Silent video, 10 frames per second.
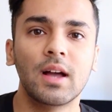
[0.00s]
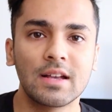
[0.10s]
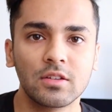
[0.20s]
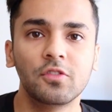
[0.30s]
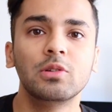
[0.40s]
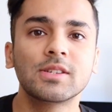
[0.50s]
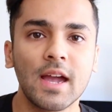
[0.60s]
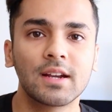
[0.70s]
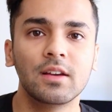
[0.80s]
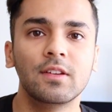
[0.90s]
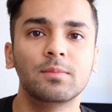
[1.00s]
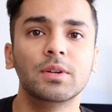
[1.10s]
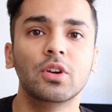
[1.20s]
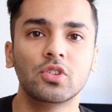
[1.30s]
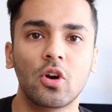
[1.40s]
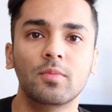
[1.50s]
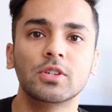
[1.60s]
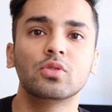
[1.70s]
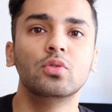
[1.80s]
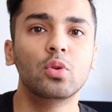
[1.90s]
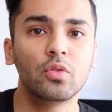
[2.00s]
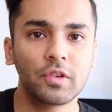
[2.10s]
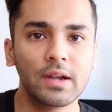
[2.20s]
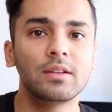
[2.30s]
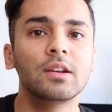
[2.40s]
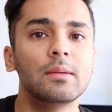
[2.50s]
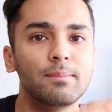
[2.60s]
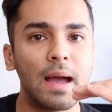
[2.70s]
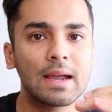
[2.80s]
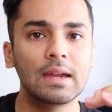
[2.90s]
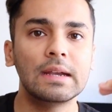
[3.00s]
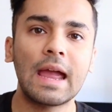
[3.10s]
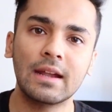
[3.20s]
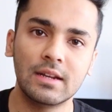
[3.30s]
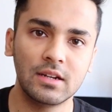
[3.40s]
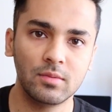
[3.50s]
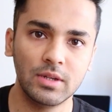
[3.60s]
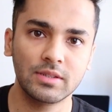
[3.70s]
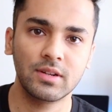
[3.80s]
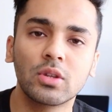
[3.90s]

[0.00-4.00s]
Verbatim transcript: as a full stack developer, your job is to know front end, back end, and database.